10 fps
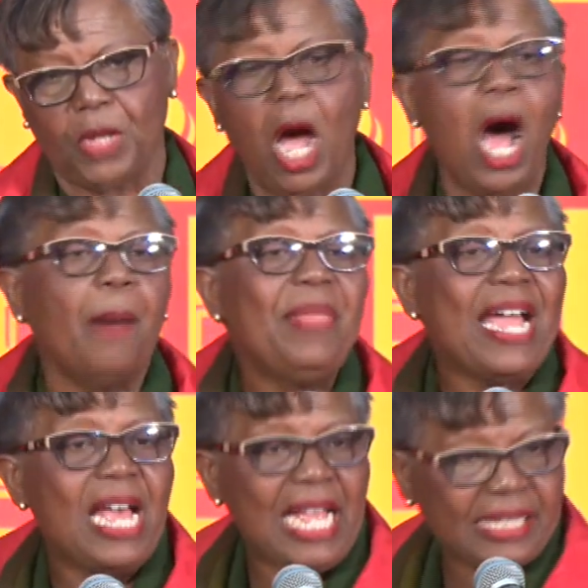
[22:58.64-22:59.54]
Up
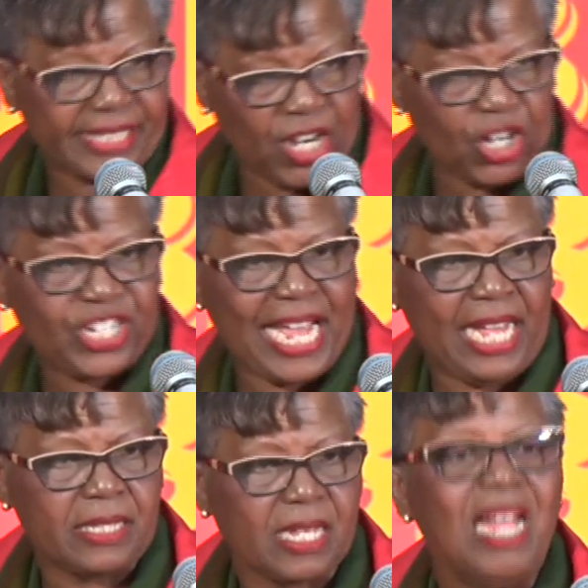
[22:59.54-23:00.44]
there in
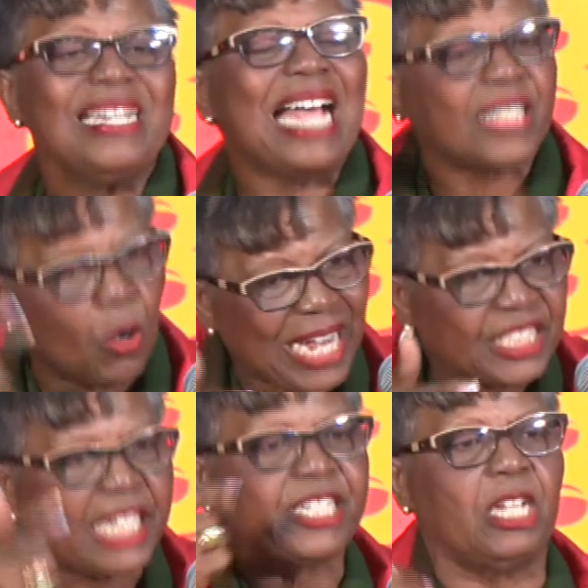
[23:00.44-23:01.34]
Sturgis, that's how they're
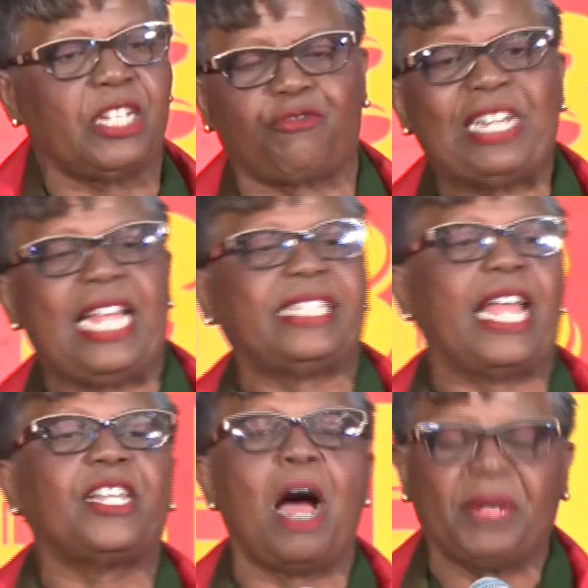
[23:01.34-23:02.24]
treating
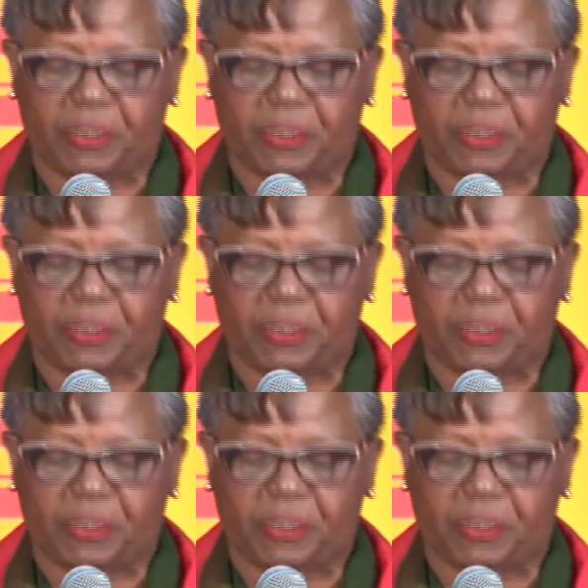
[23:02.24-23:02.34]
St. Thomas